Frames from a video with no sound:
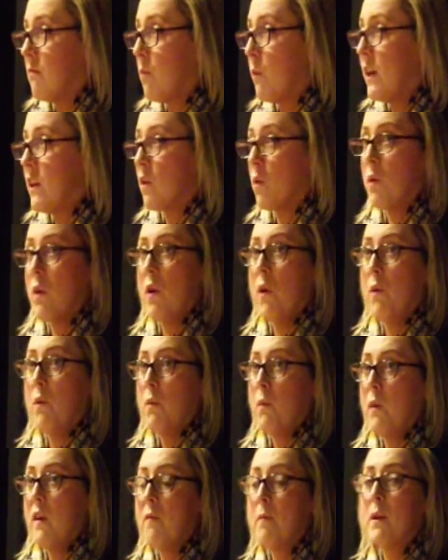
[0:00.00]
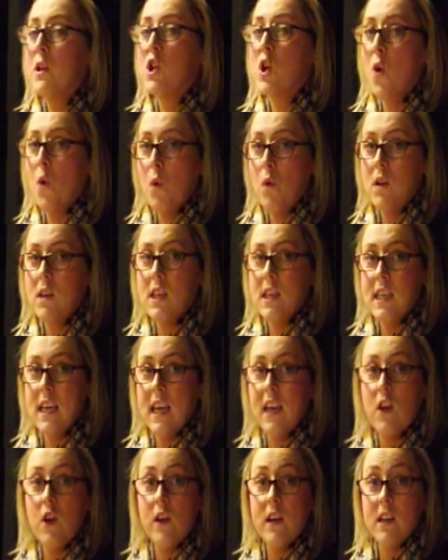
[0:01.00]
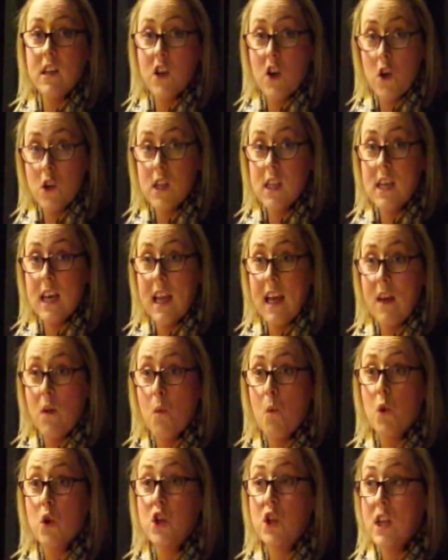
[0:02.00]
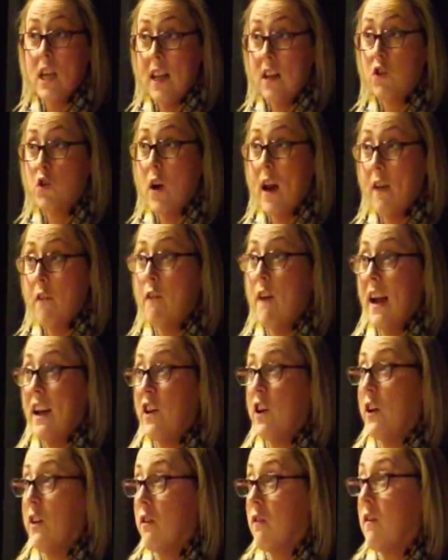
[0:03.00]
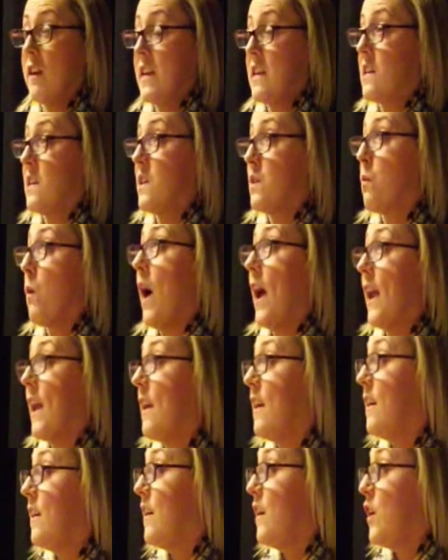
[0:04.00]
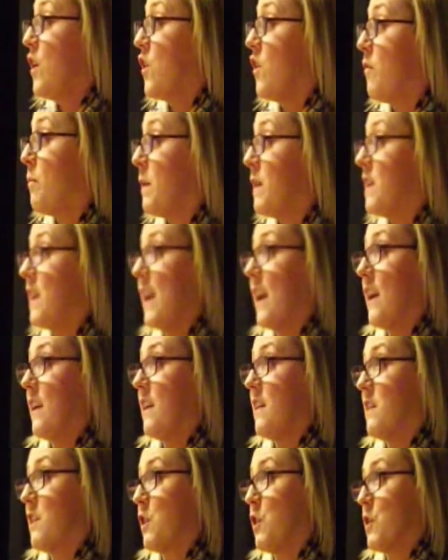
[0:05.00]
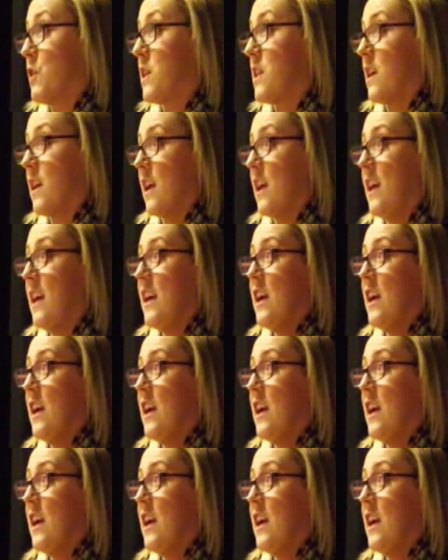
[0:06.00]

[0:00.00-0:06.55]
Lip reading: We don't know. We've been told to take you into custody. We're still trying to find out the reasons why you've been taken into custody.